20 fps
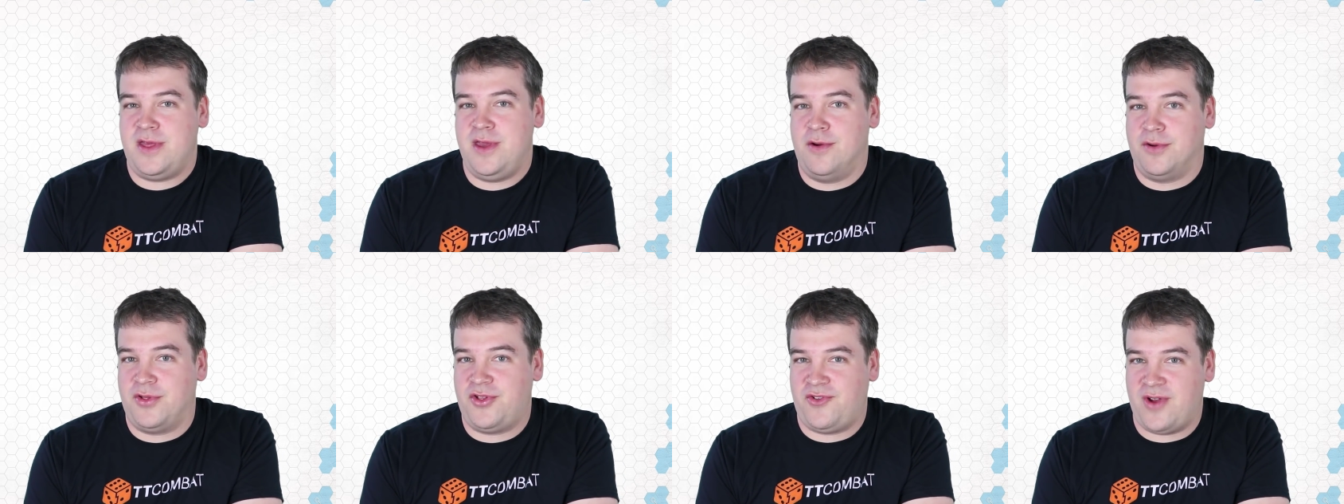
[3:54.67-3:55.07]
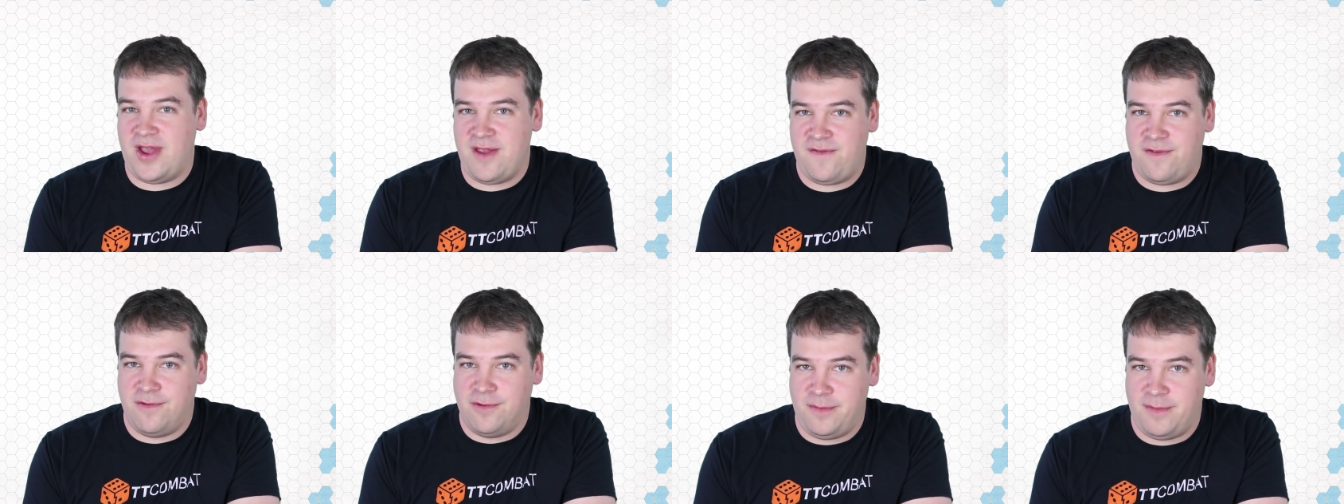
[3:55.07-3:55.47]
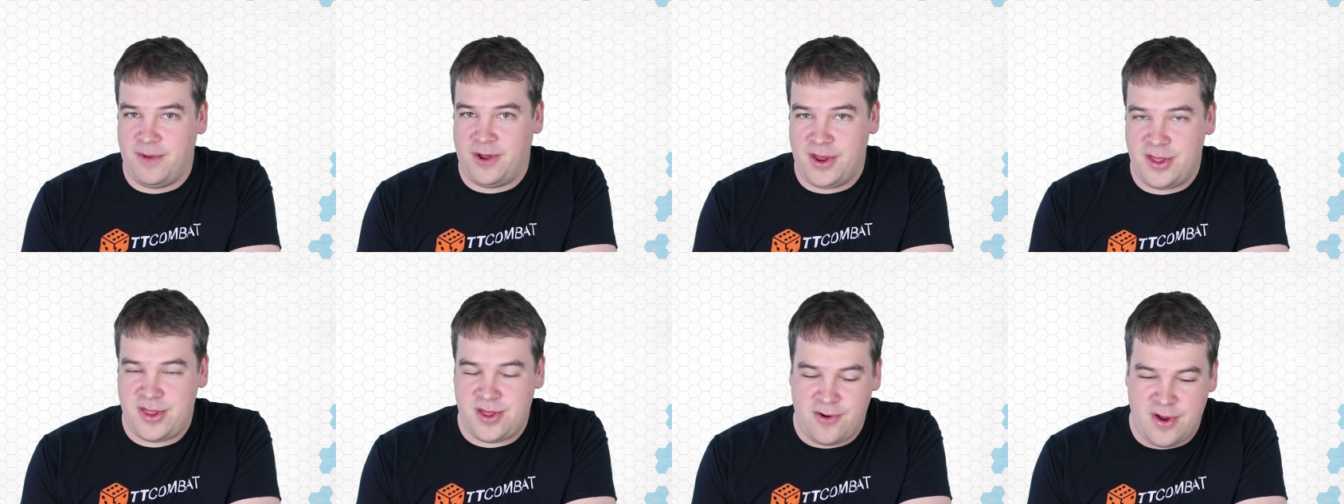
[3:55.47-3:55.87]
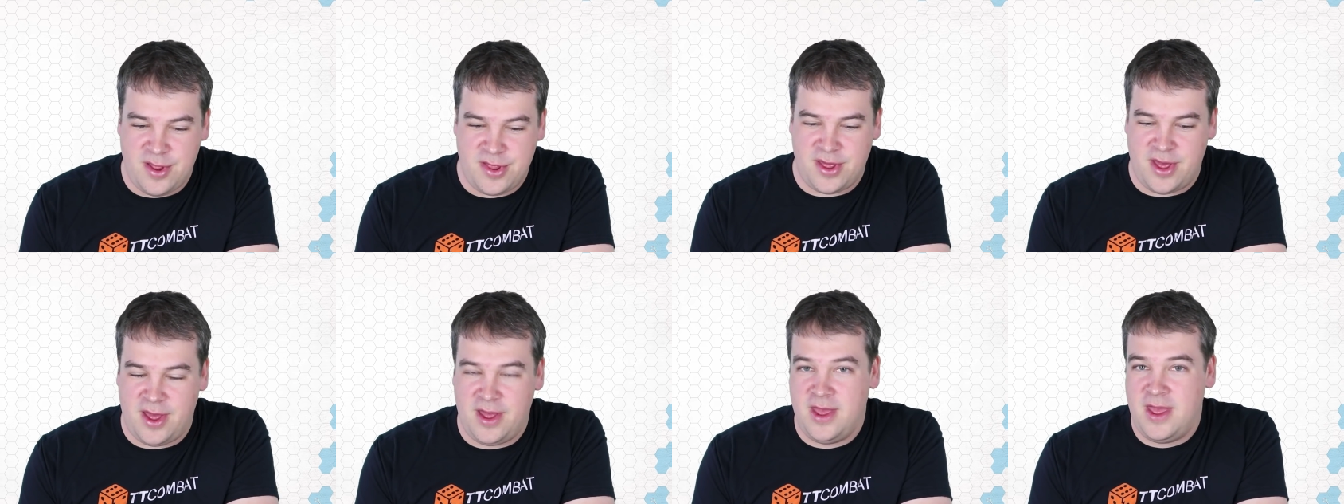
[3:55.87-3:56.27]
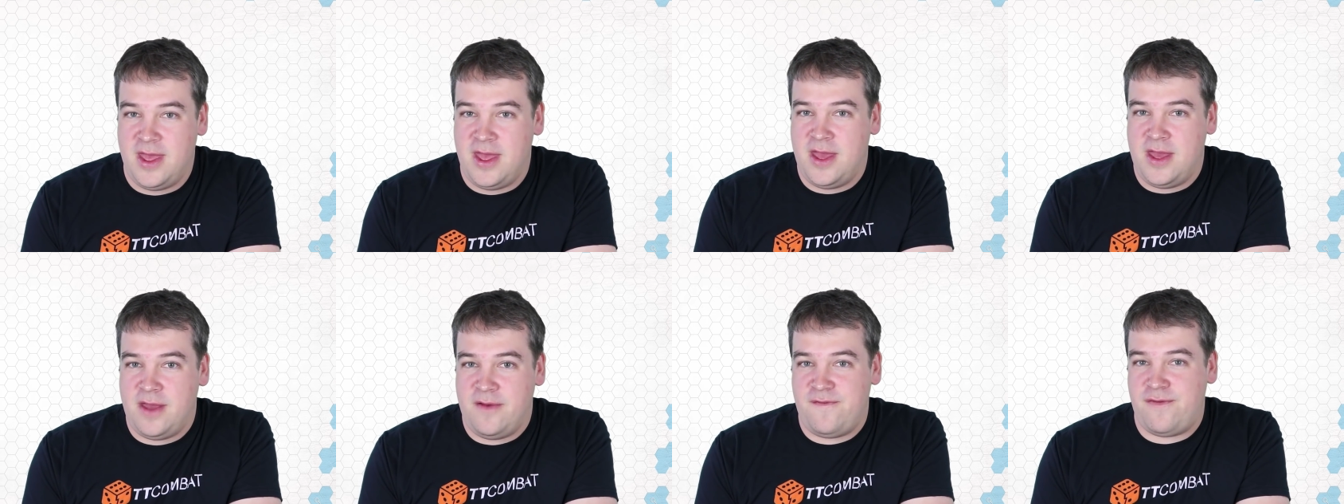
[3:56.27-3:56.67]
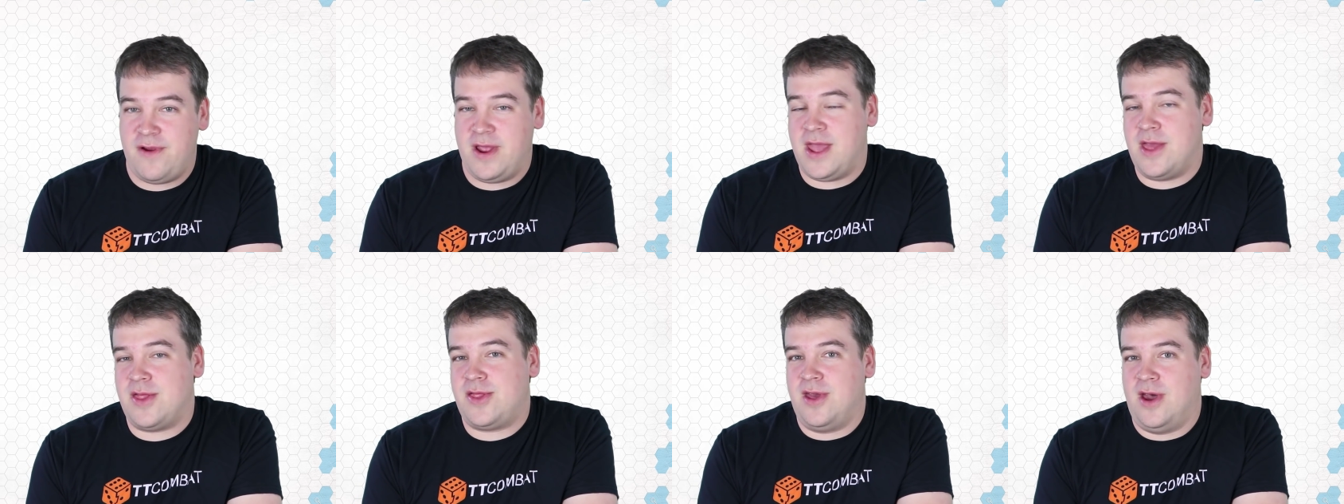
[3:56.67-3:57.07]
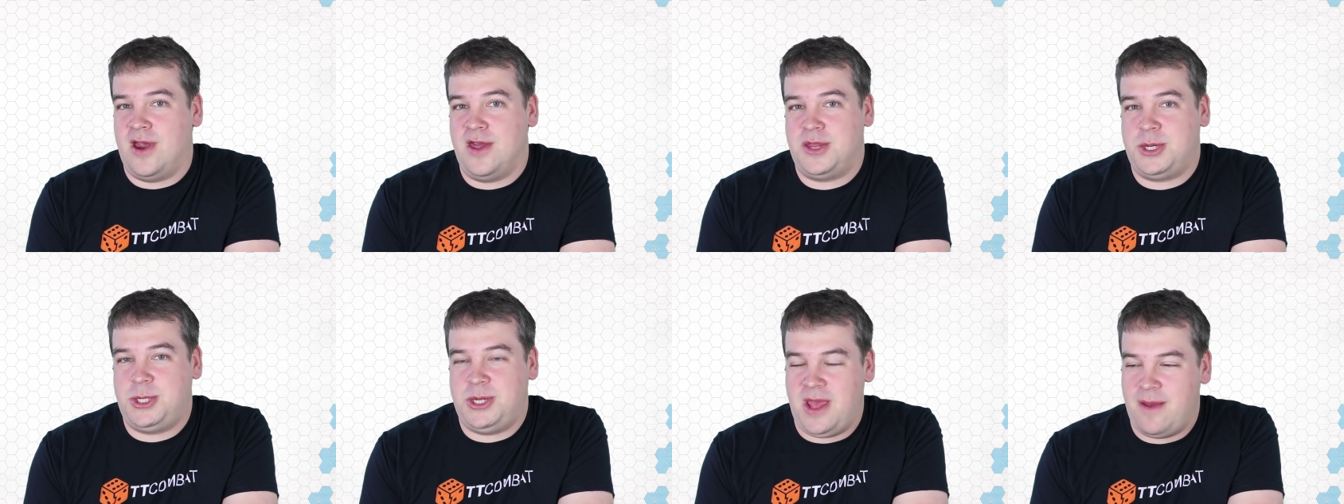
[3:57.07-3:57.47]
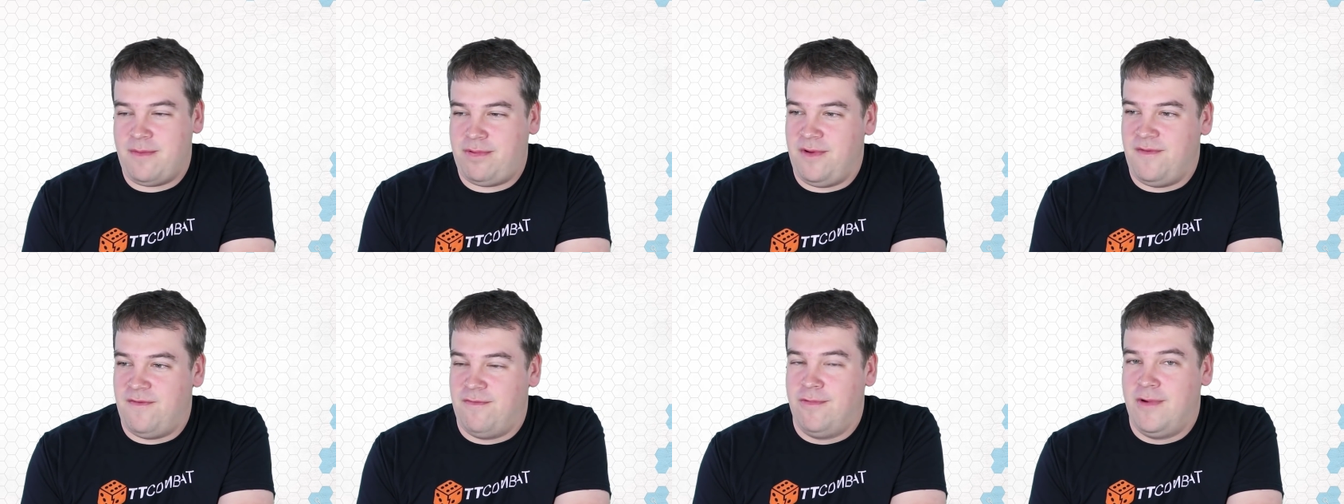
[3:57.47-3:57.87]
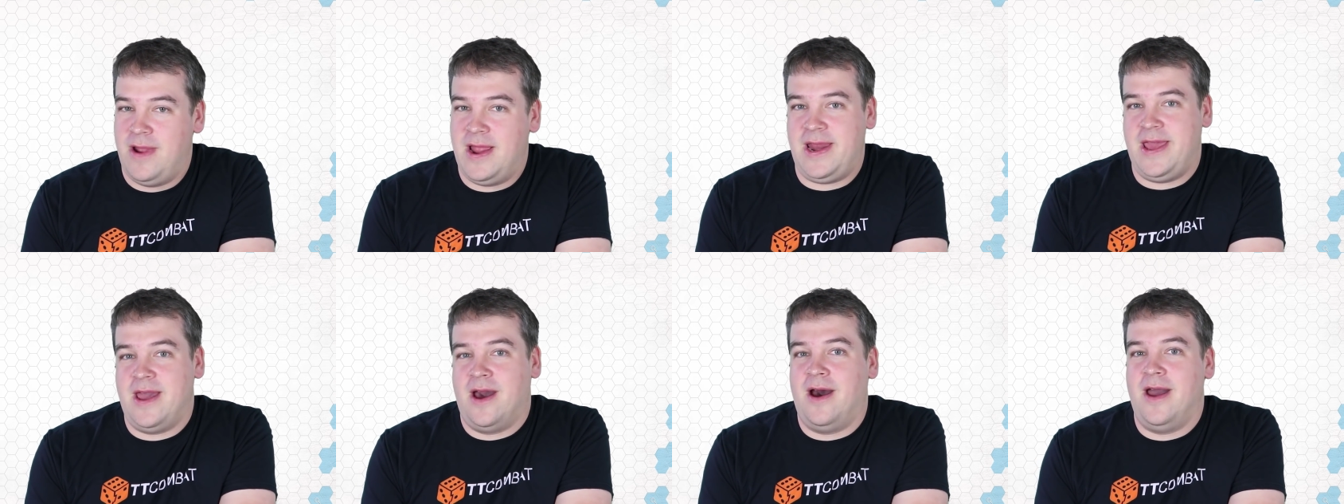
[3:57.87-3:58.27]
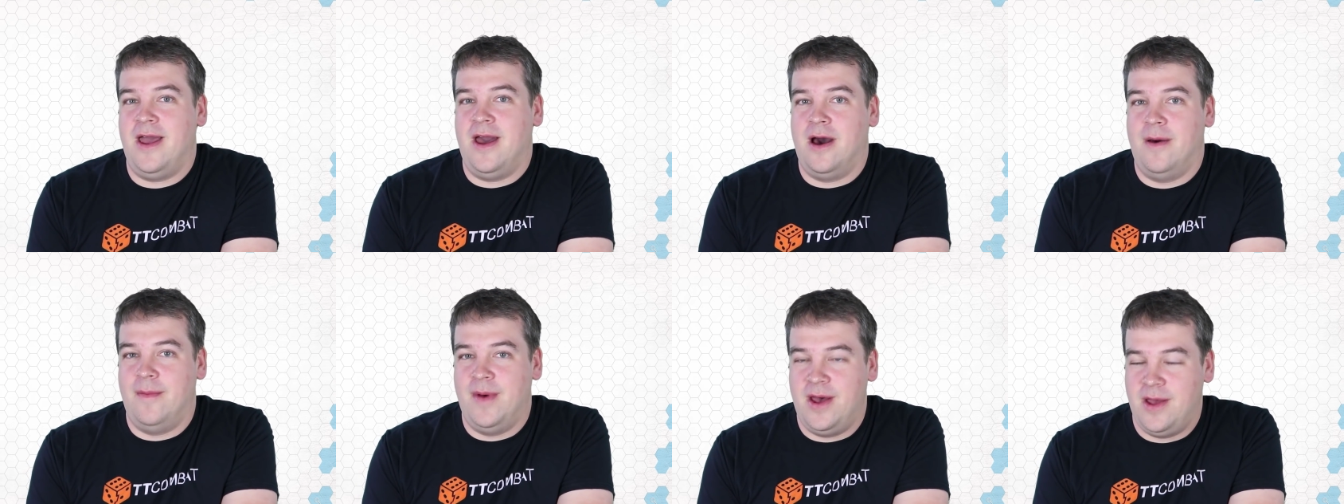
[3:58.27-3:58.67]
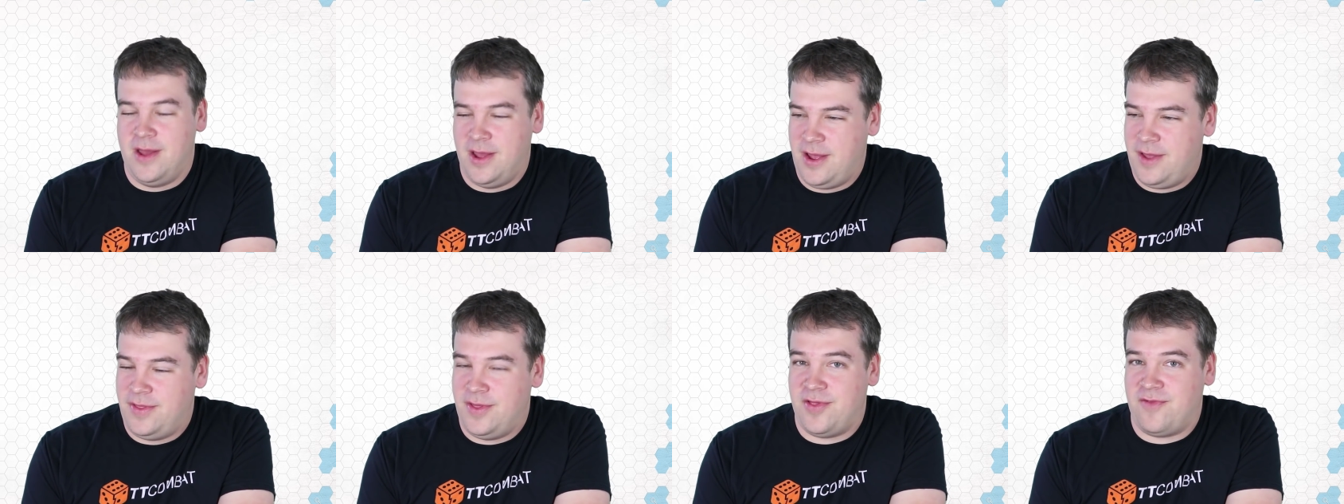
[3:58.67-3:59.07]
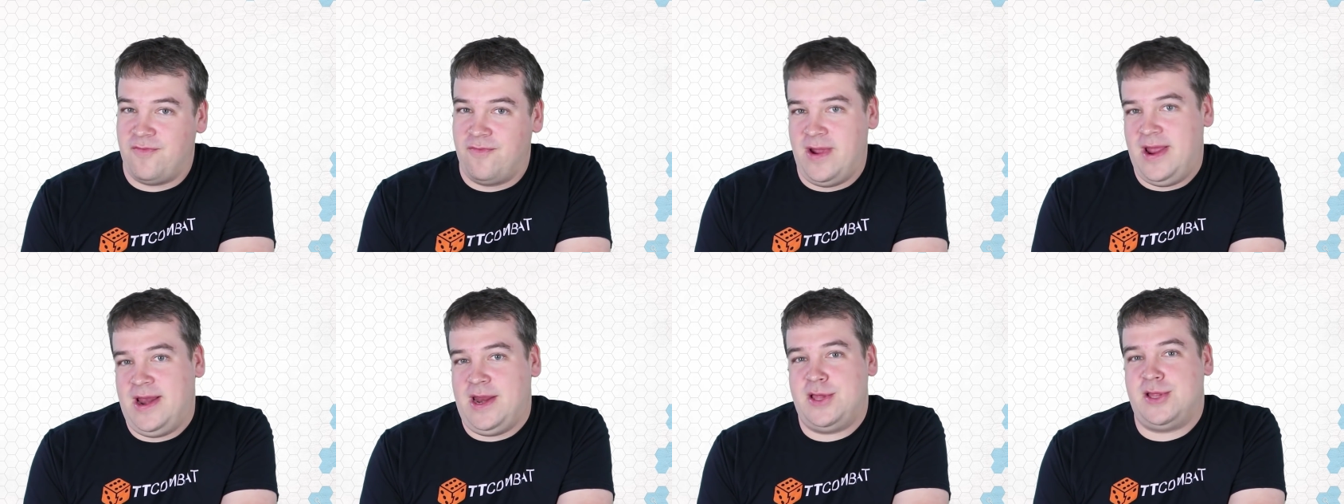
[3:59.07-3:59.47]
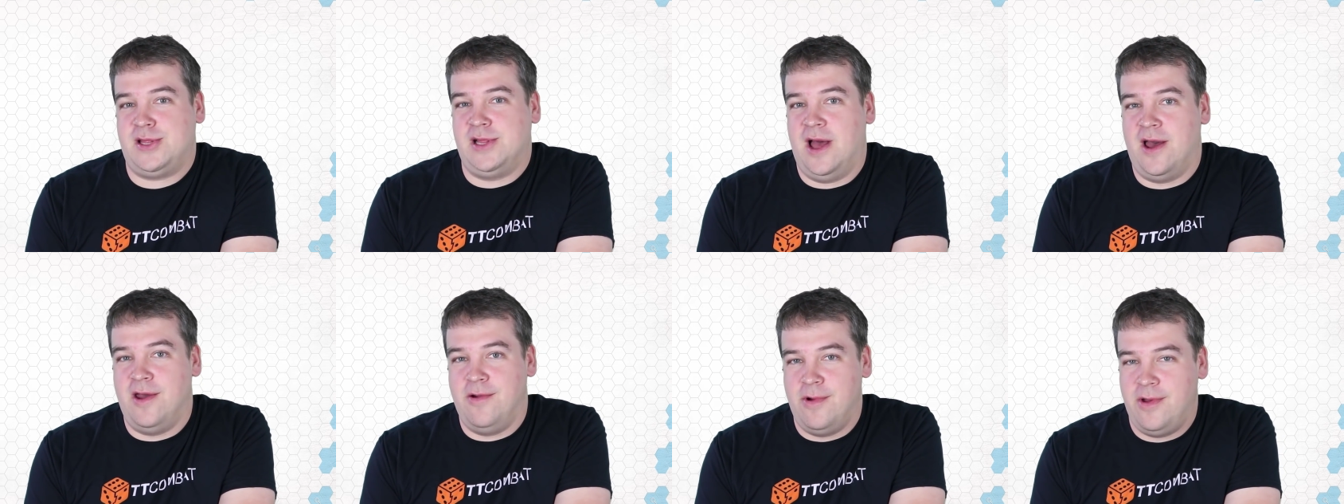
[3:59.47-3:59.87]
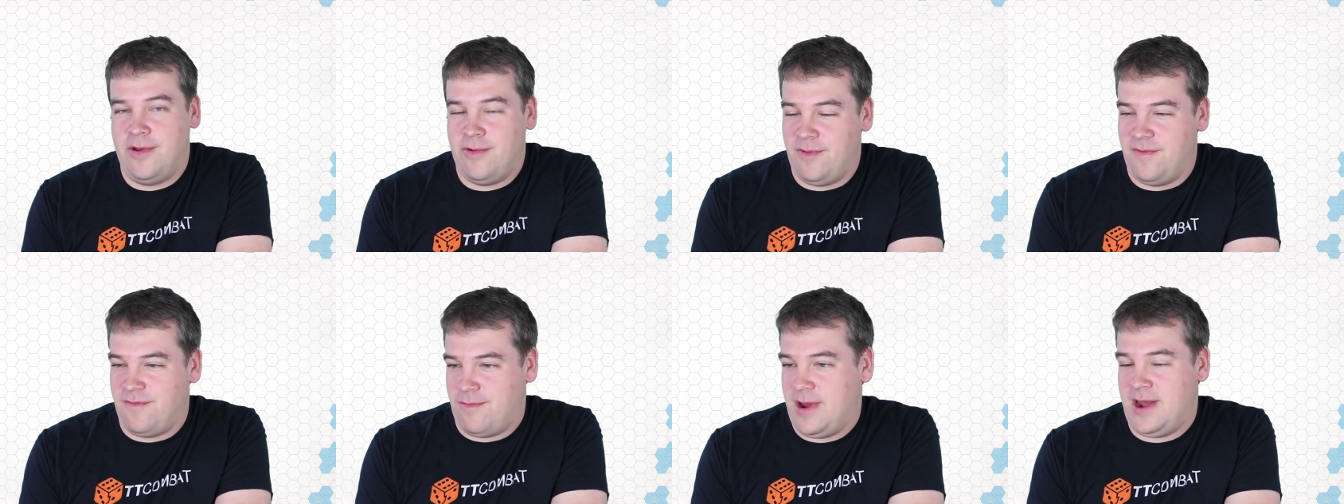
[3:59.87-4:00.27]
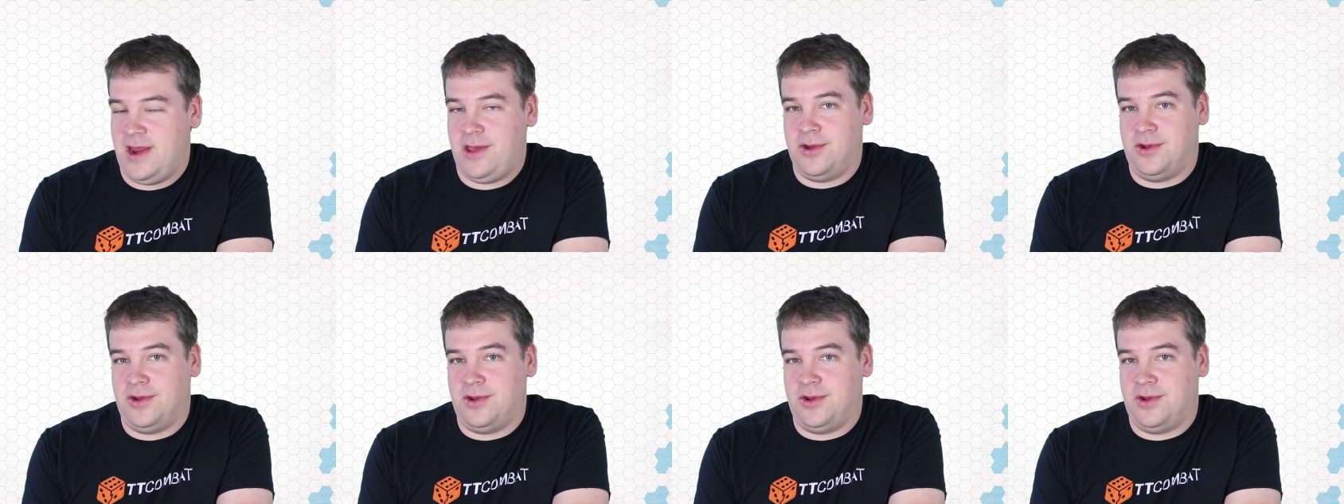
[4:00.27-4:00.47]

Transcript: Your straightforward monitor is a frigate-sized ship with really high armour that's really slow with really